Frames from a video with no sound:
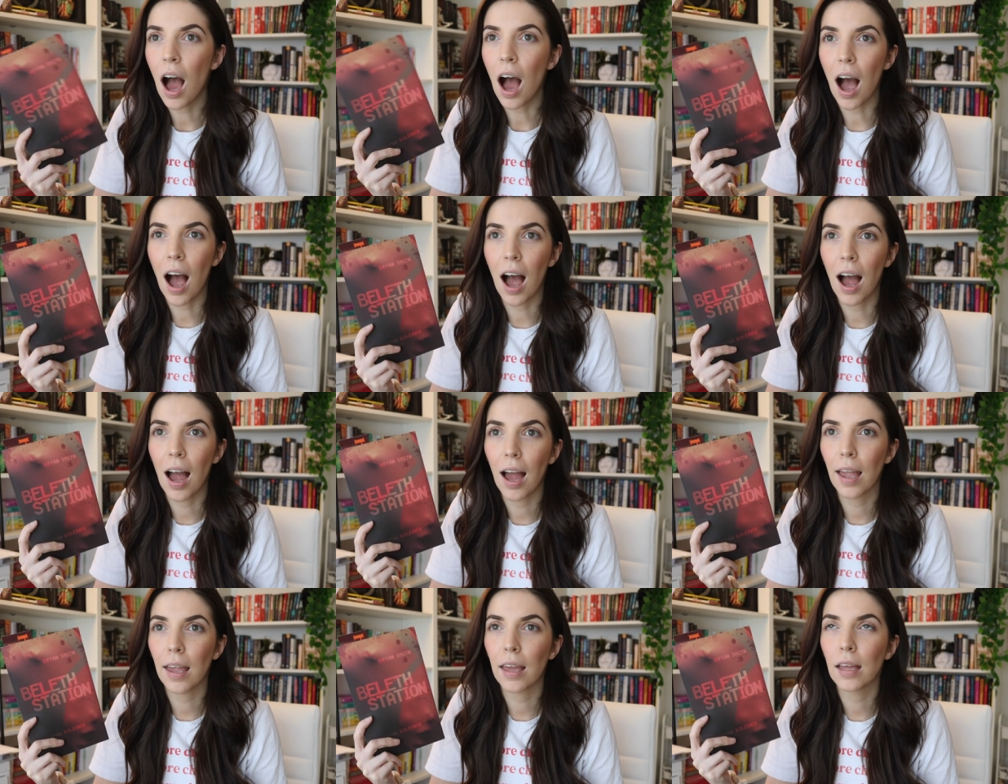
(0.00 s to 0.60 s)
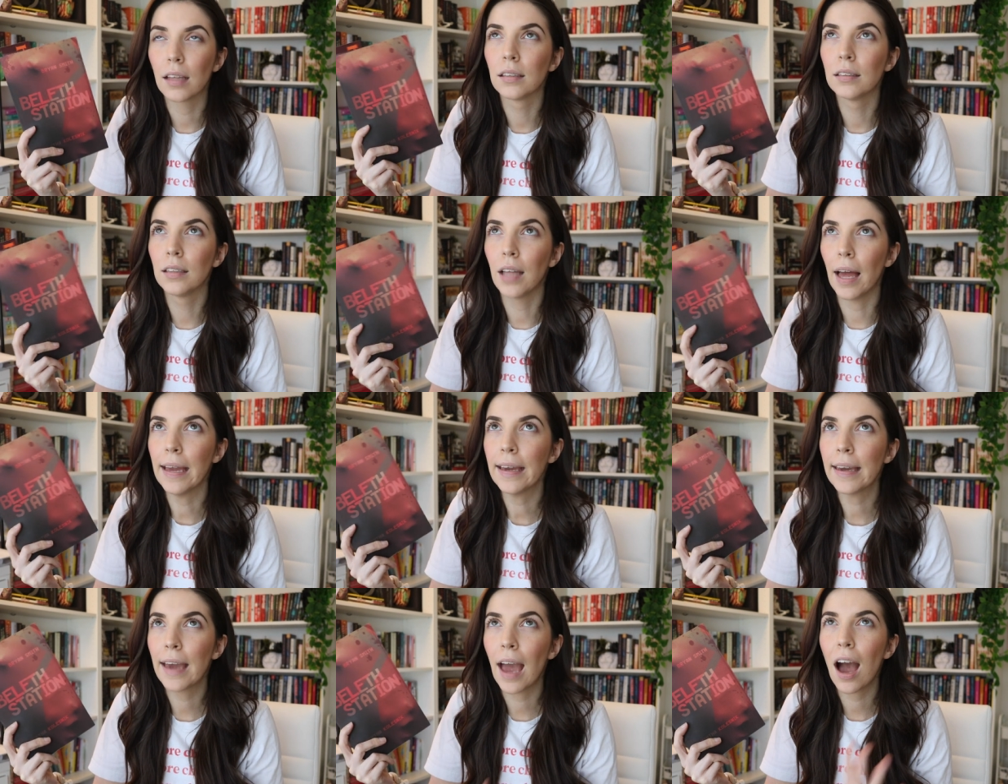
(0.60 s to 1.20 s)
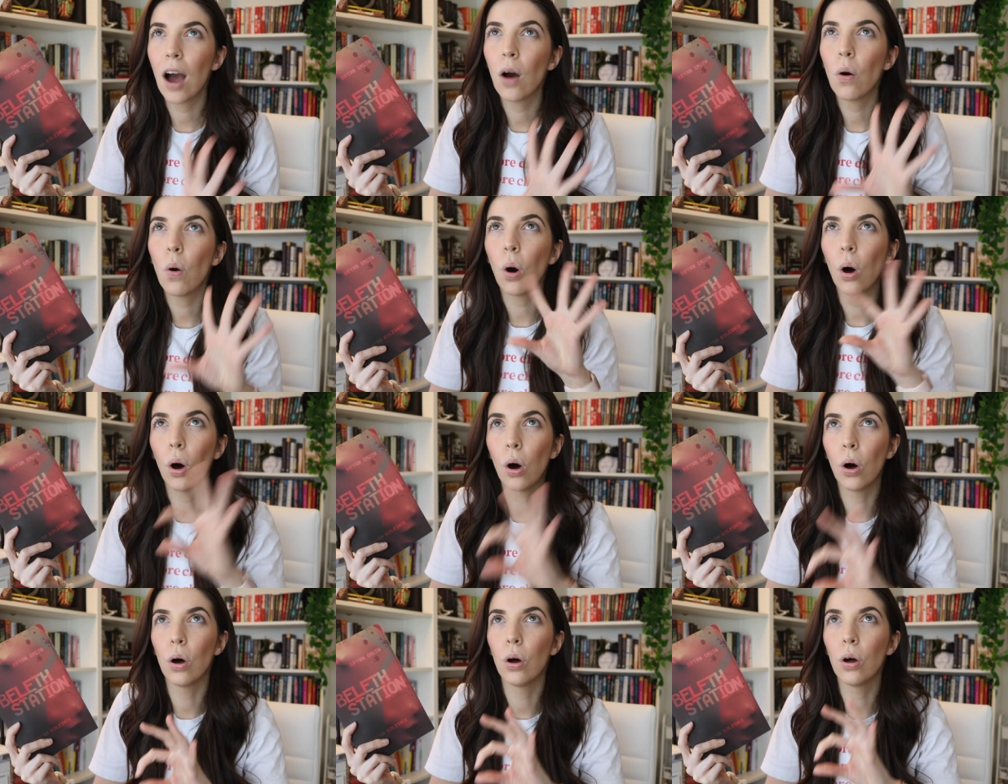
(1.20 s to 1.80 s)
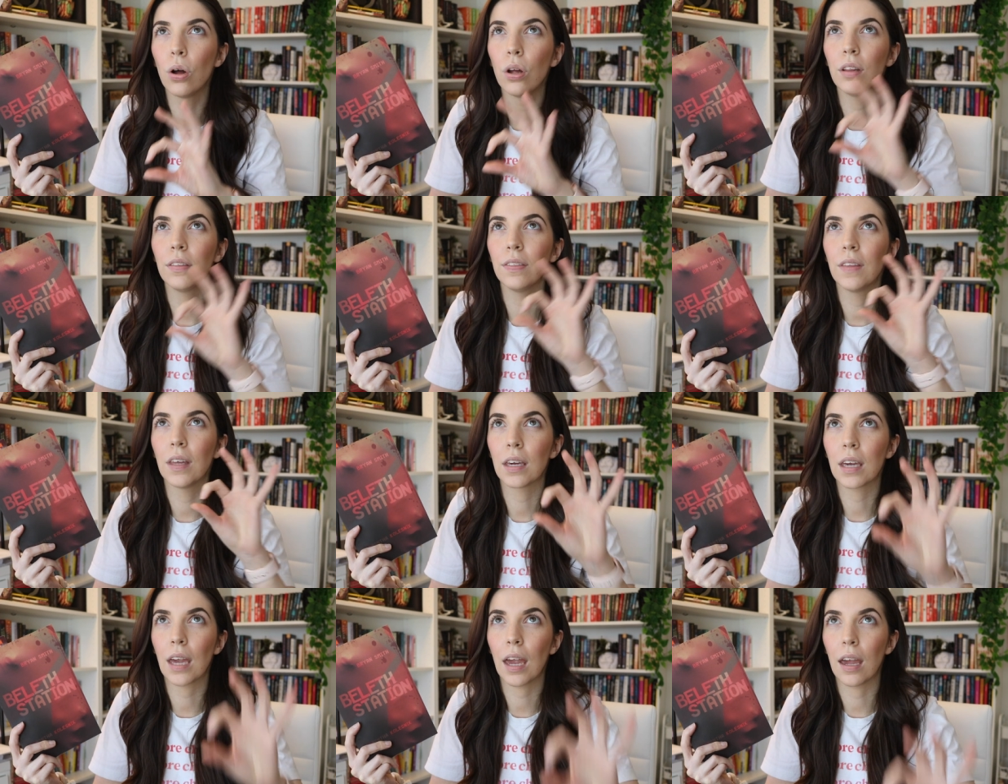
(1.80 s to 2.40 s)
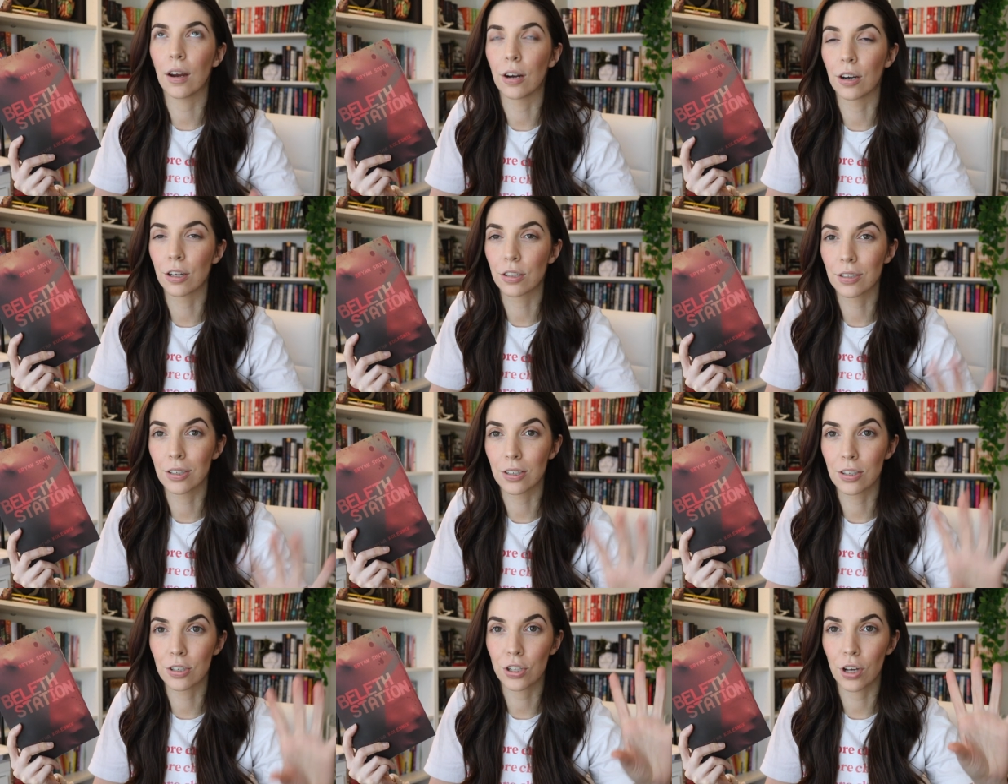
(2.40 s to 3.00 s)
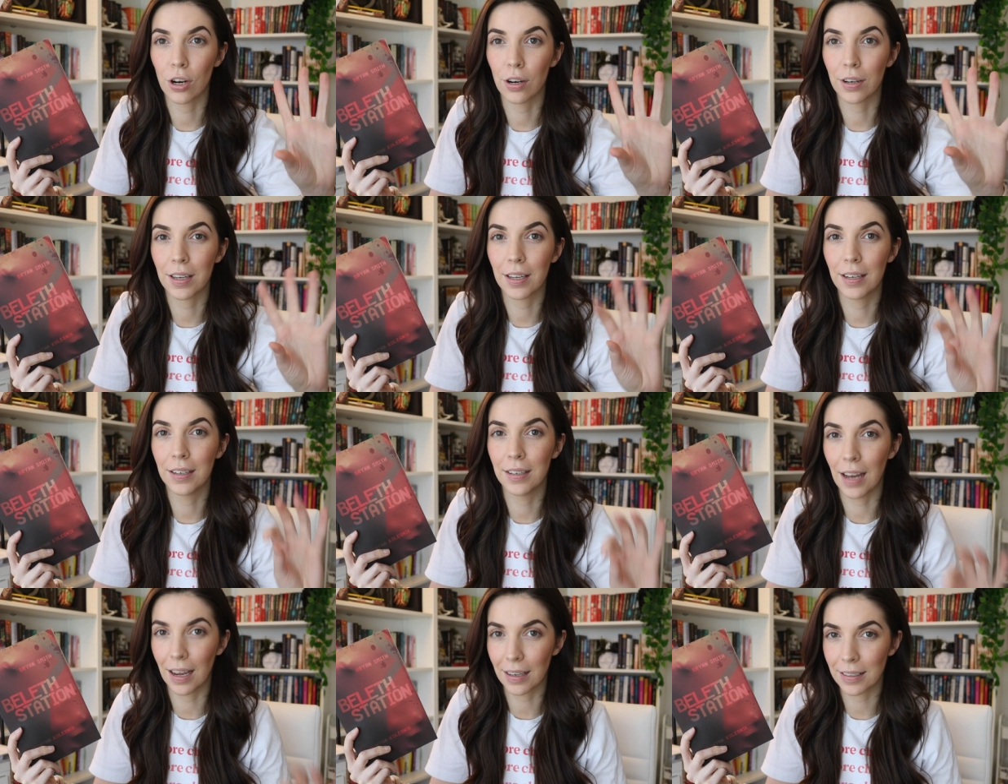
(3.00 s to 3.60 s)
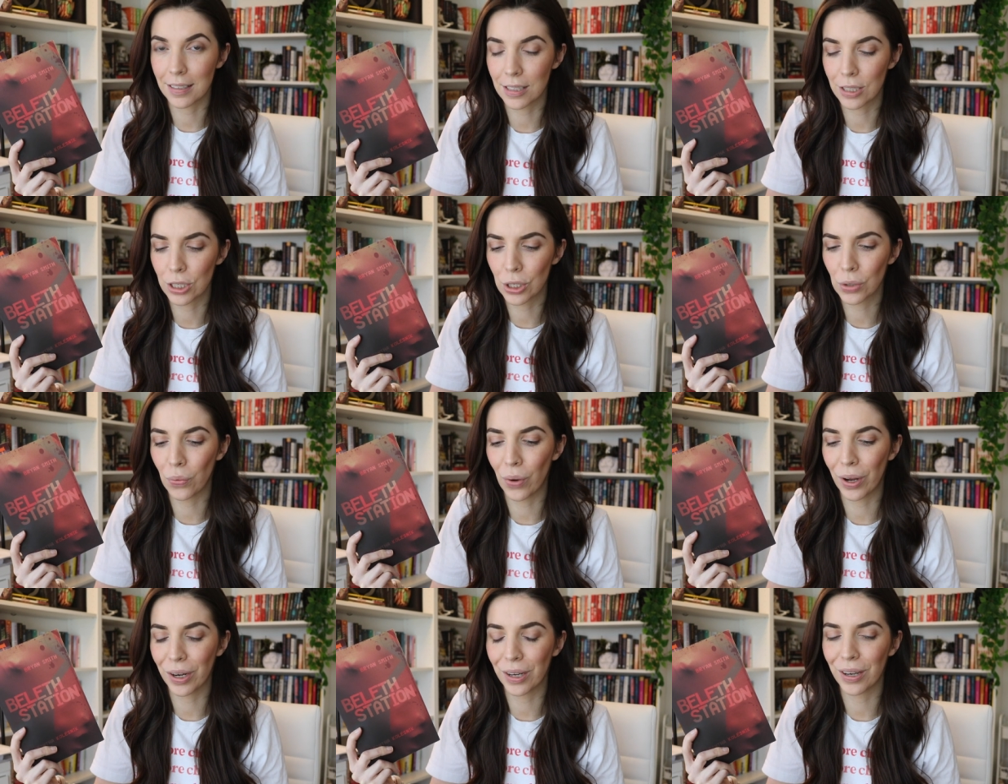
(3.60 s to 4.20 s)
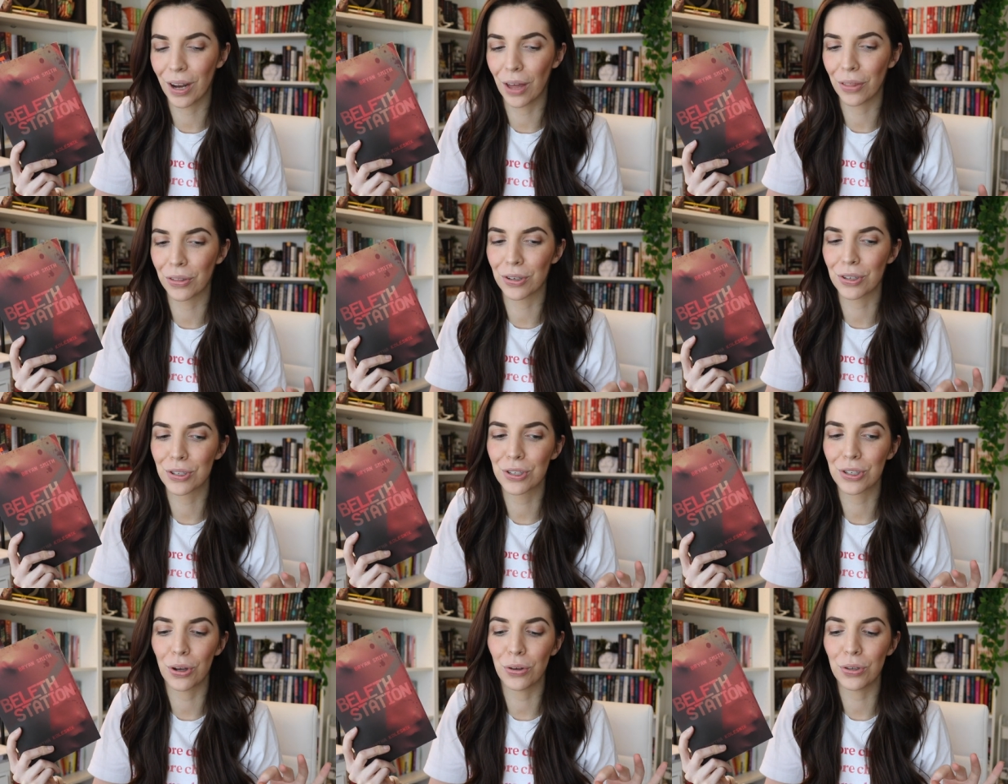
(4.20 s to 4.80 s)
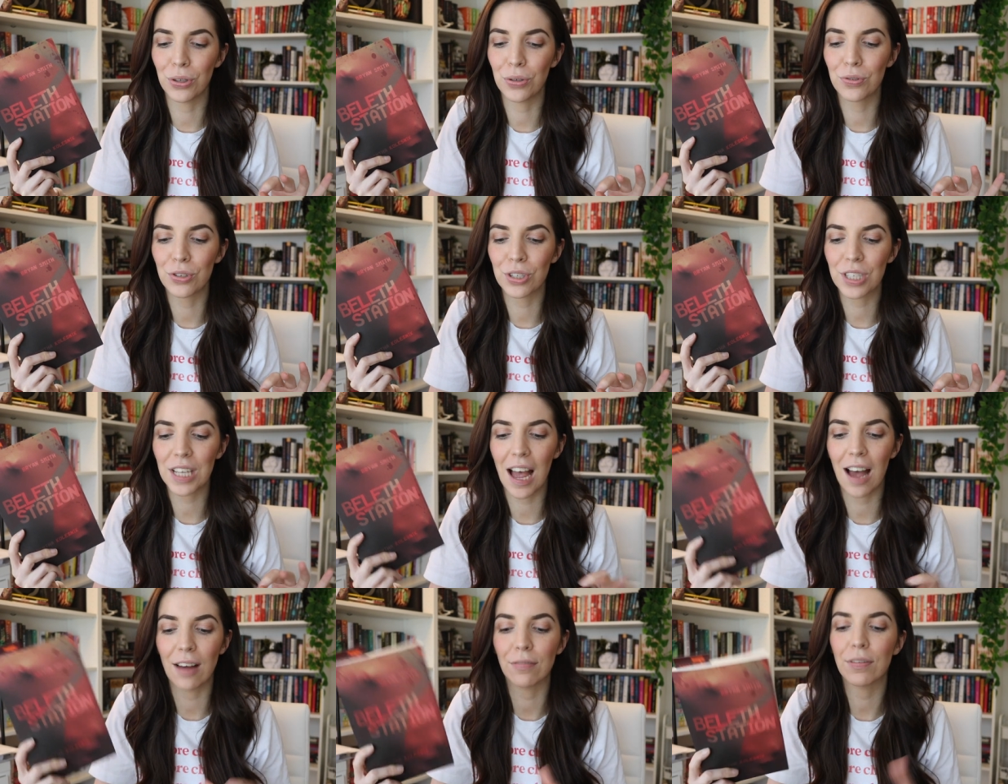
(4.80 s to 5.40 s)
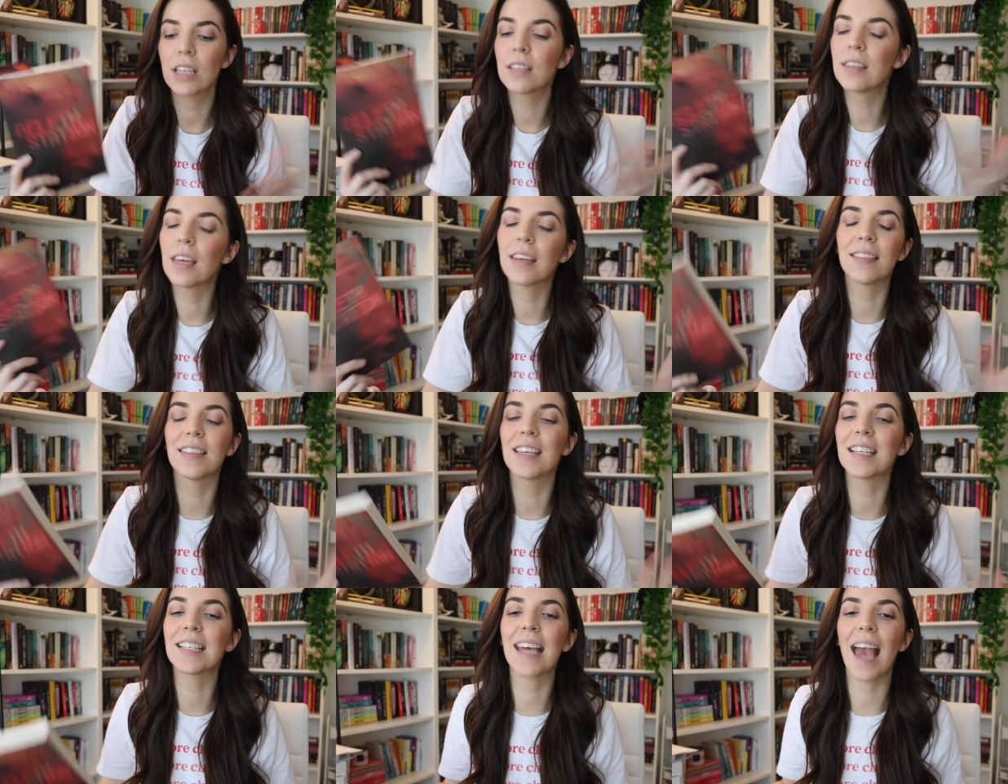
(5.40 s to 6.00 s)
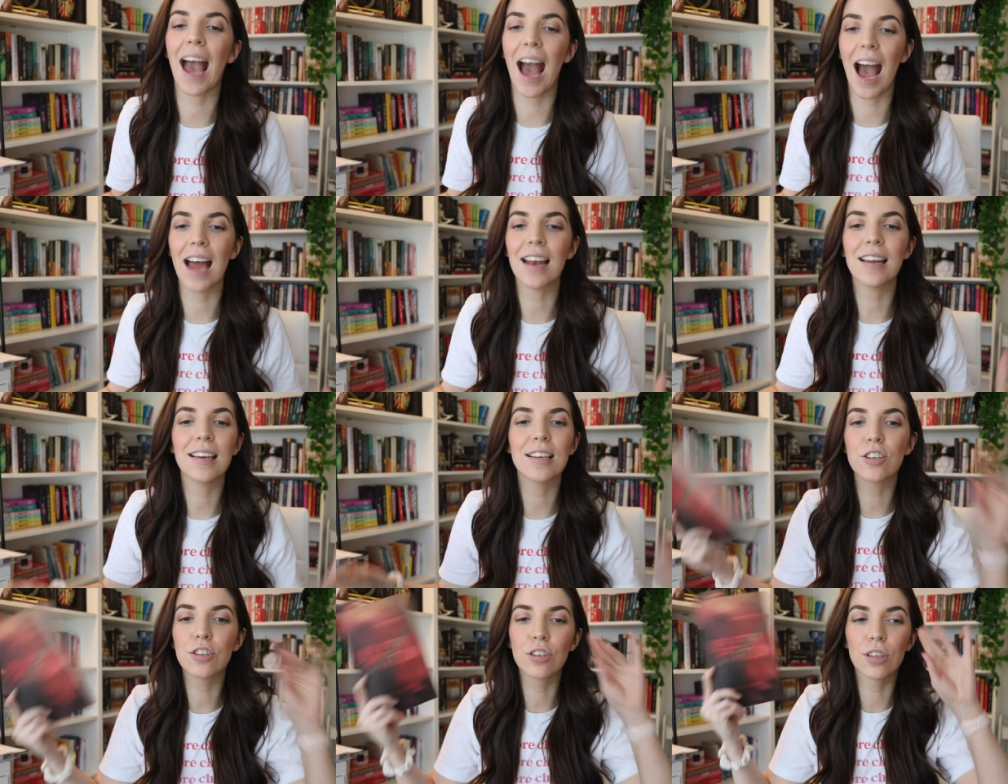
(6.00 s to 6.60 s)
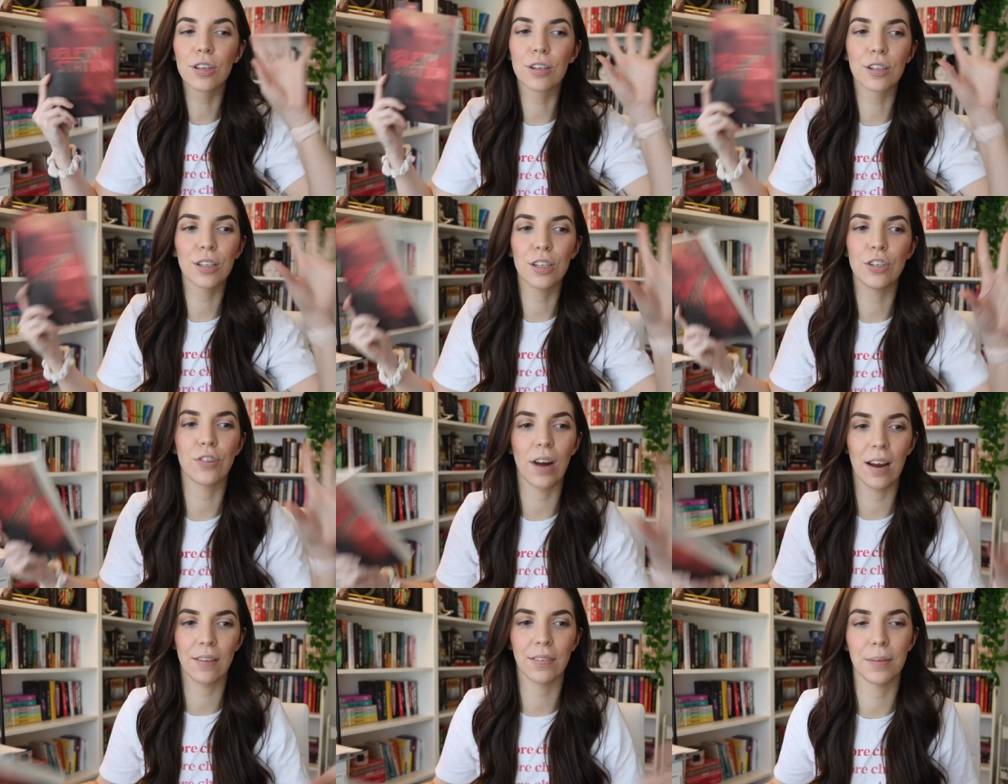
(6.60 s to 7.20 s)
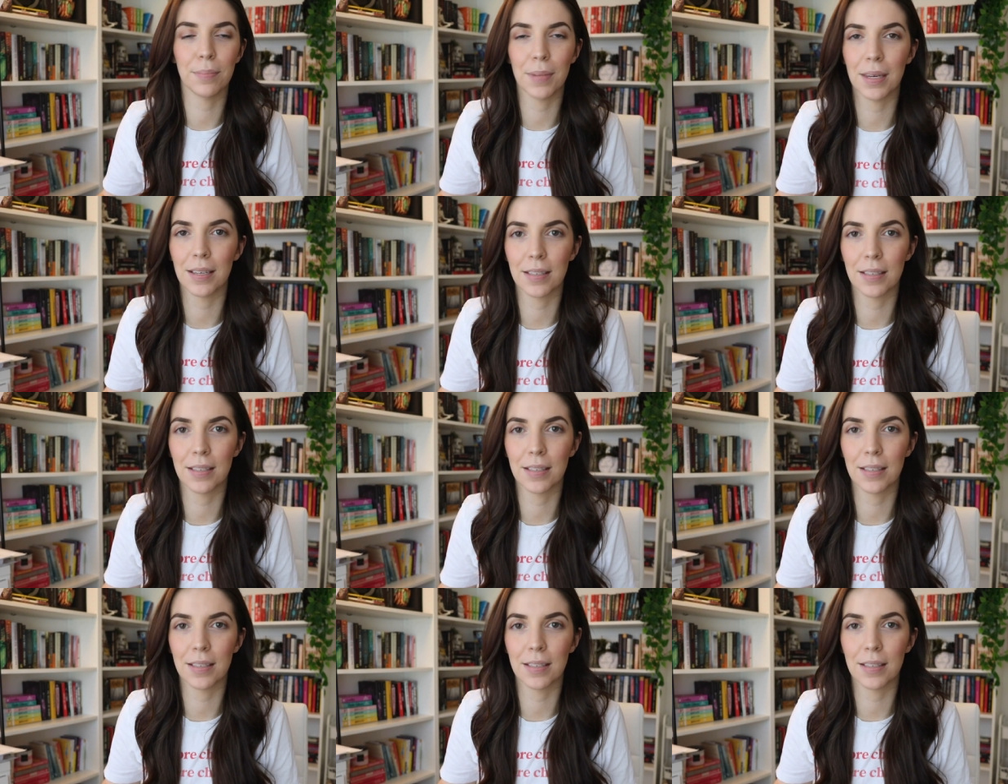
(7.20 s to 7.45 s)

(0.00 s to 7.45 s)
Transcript: I like how all the characters are connected to one another. So you just have, this cat is literally driving me